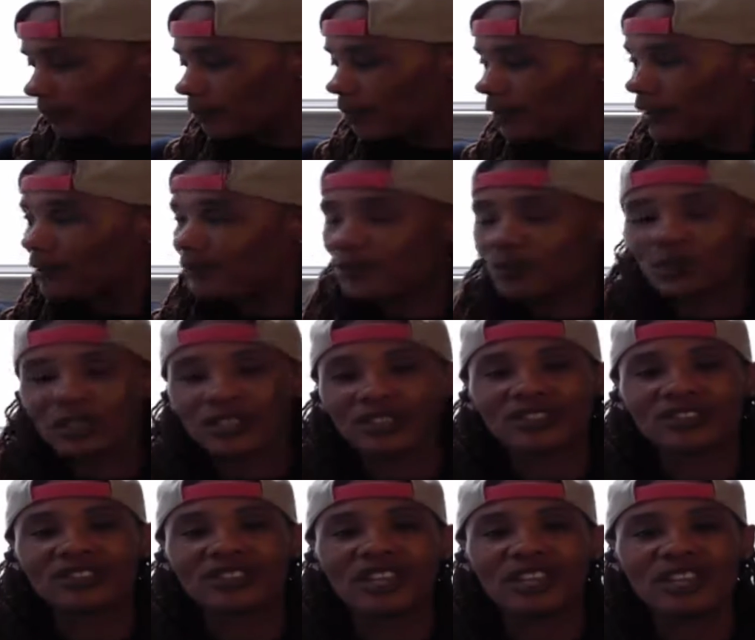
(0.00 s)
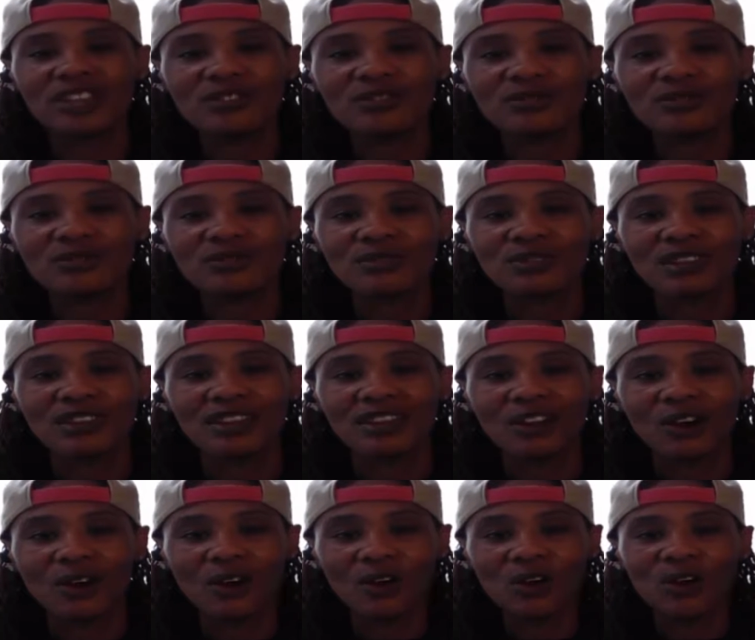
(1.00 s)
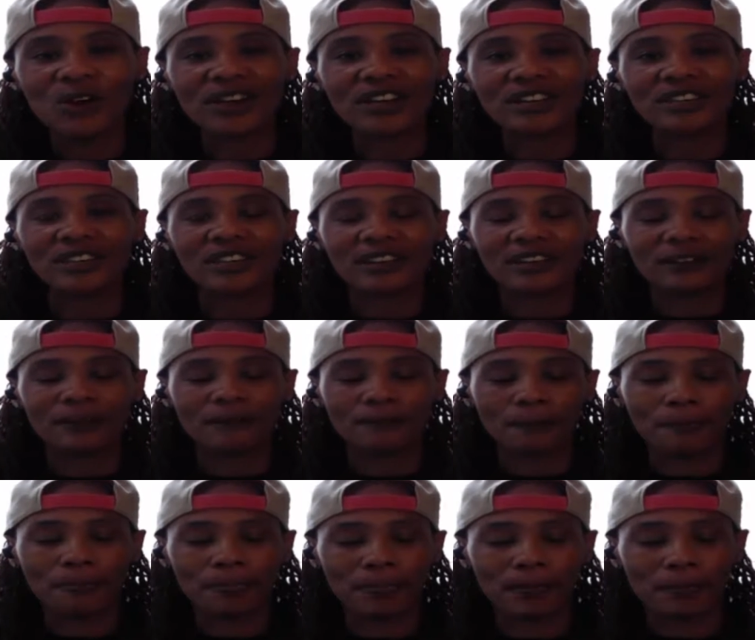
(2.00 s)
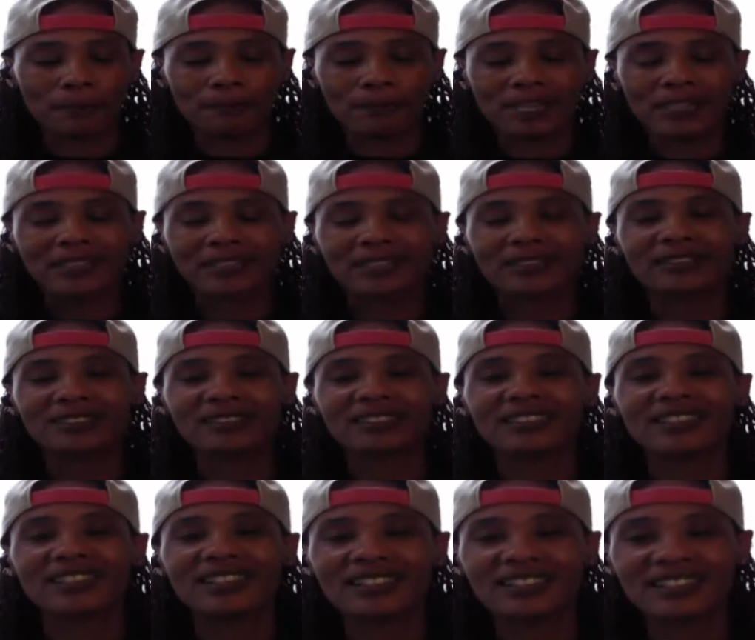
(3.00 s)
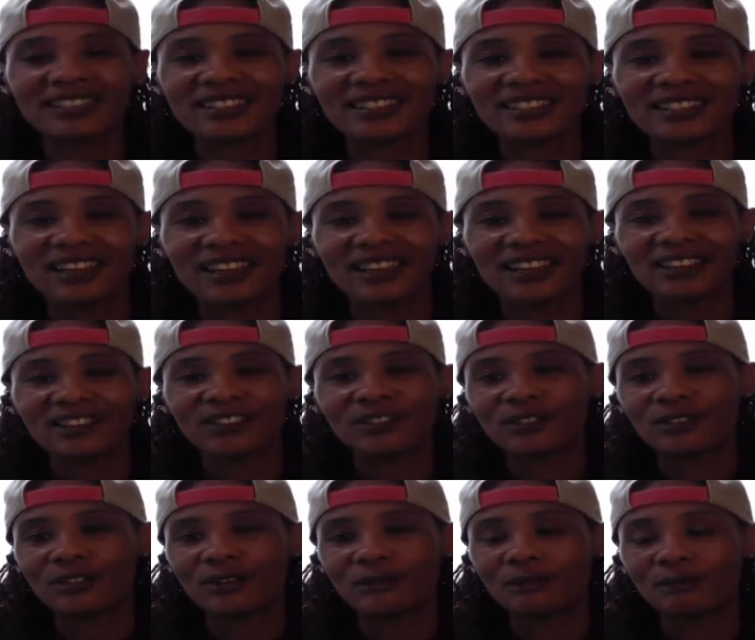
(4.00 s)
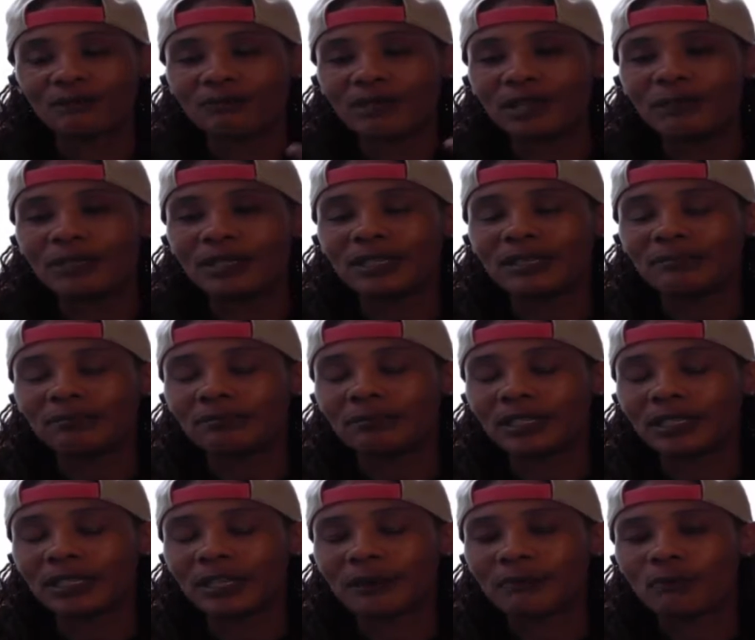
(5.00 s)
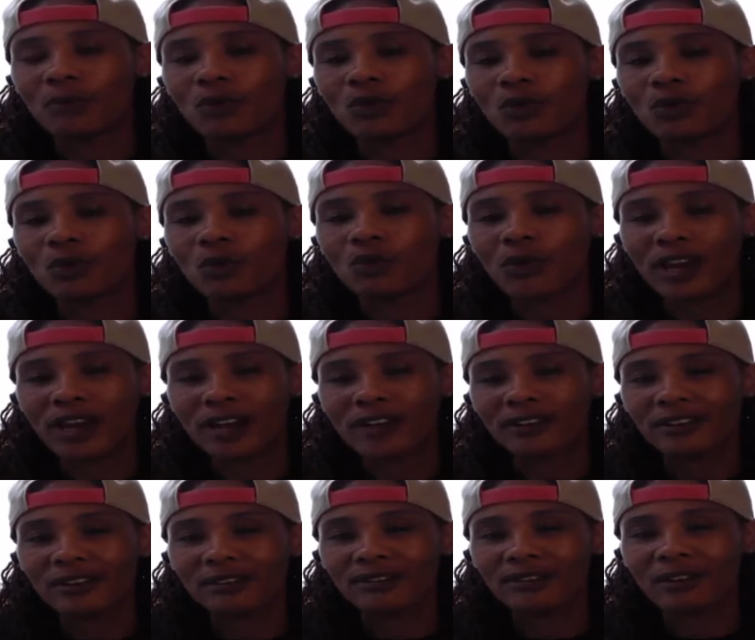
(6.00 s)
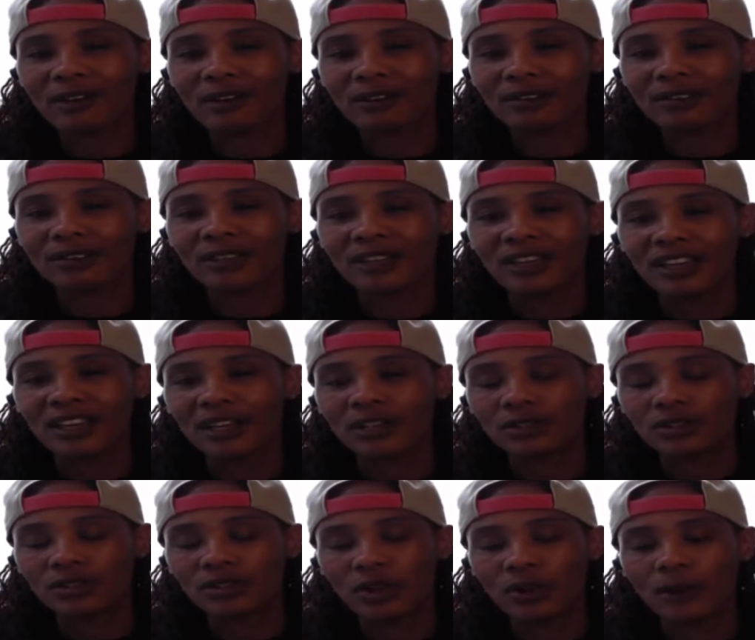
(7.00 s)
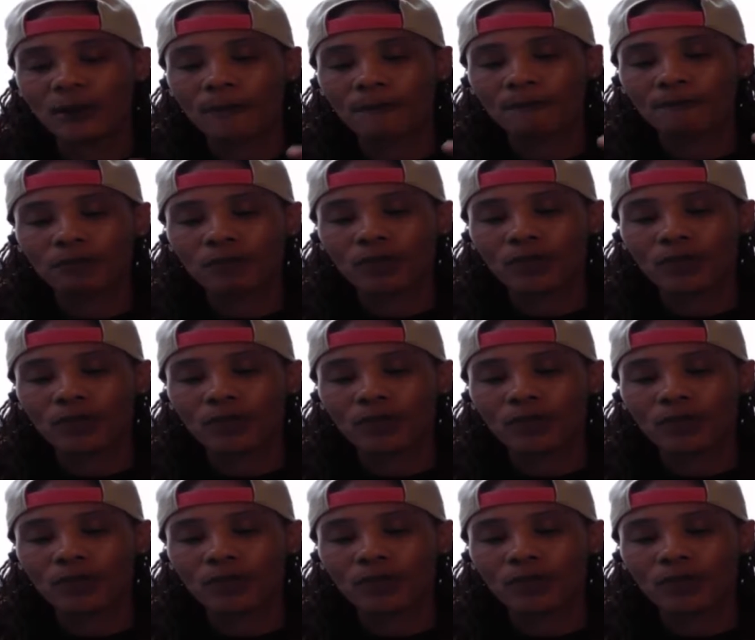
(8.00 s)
if you continue on and be consistent to become more aware of your thoughts, and start